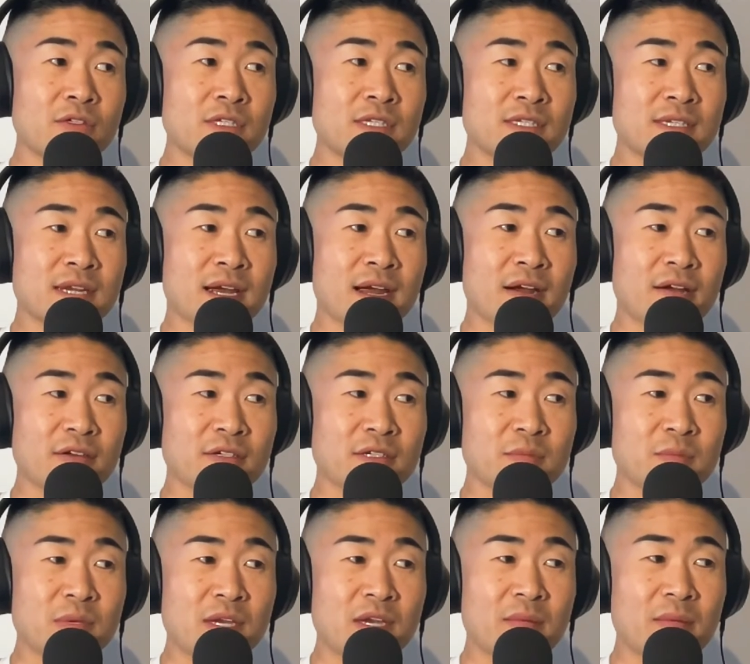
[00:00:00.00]

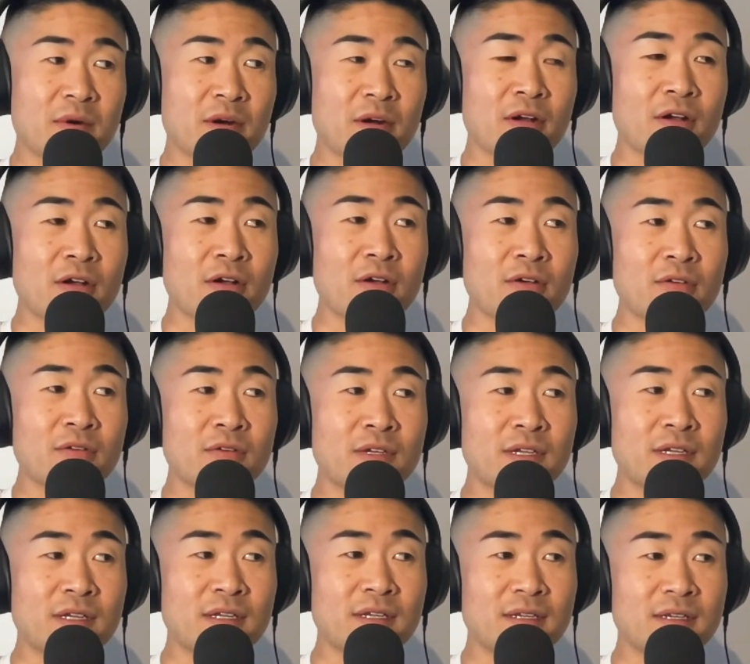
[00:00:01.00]
desires become our
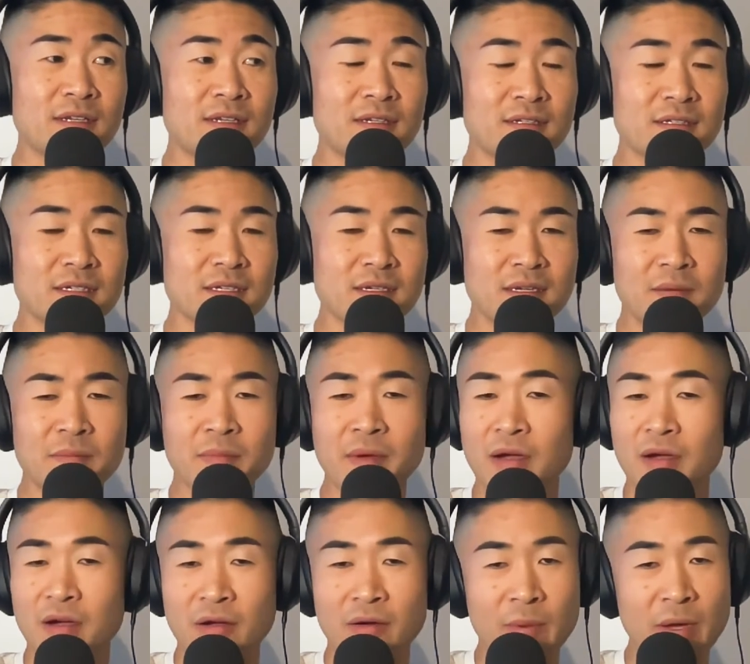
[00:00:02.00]
own, and it's
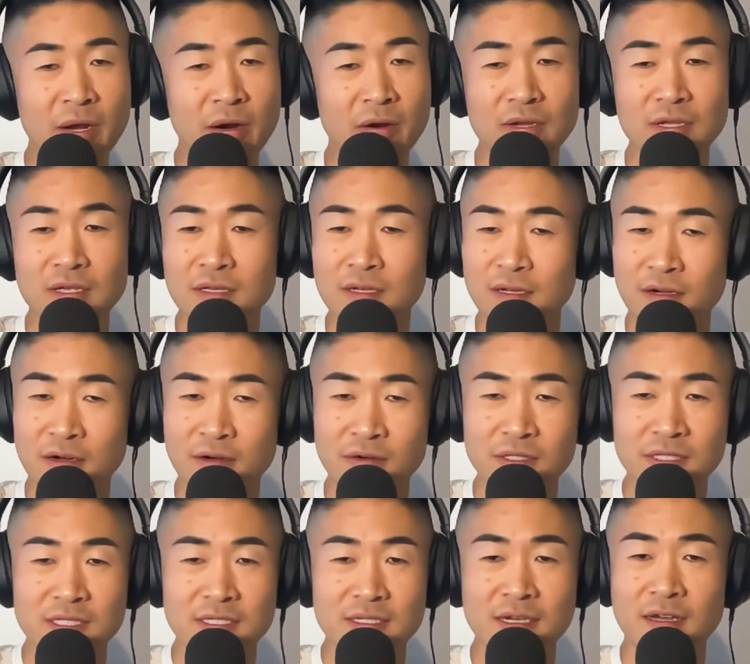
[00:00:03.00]
about our
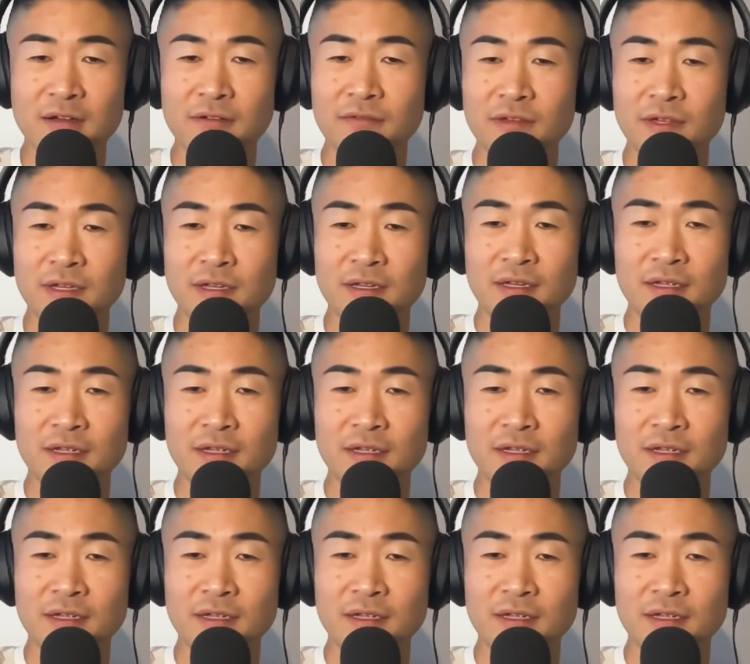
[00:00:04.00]
ego and stuff.